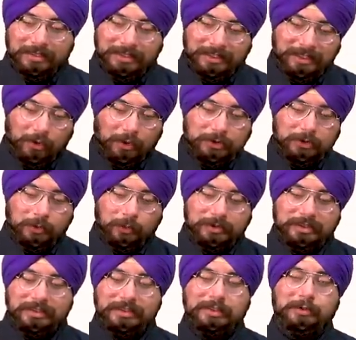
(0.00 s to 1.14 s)
He also
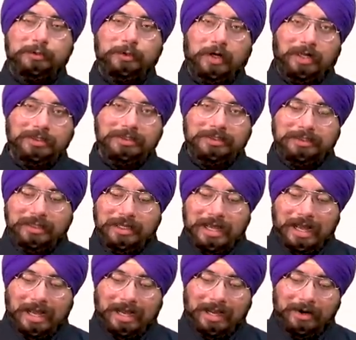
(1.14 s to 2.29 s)
visited France
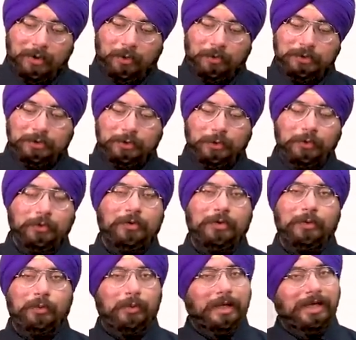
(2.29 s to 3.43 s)
and also
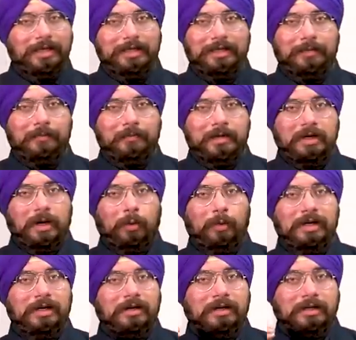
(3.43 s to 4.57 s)
UAE. Now,
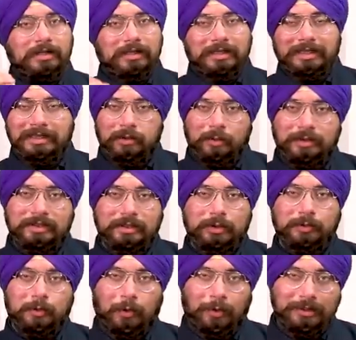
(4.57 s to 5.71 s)
in, uh, in the visit
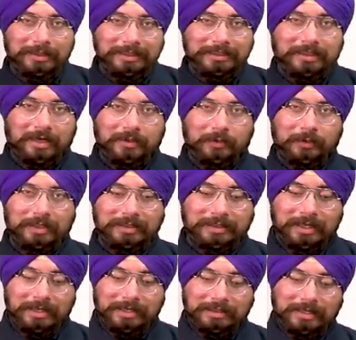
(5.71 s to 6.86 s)
of all these countries,
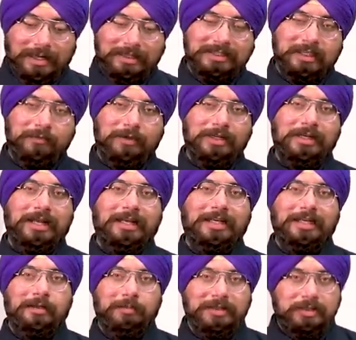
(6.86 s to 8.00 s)
there are several
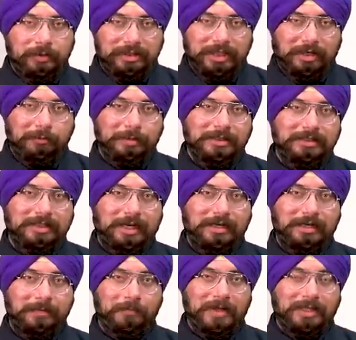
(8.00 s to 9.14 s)
agreements which have been
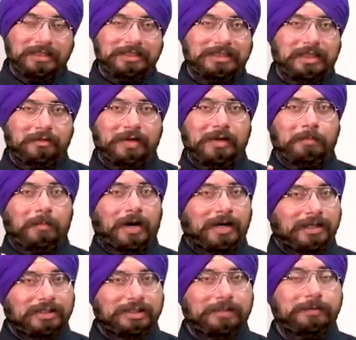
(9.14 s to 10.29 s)
signed, several
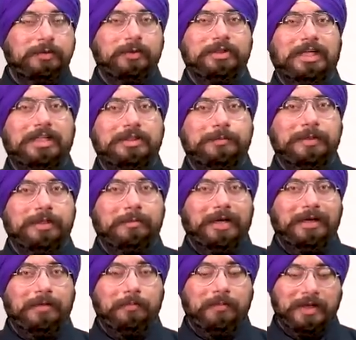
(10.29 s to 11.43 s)
partnerships which has been
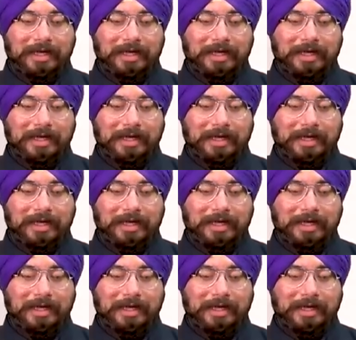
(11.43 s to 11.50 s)
made.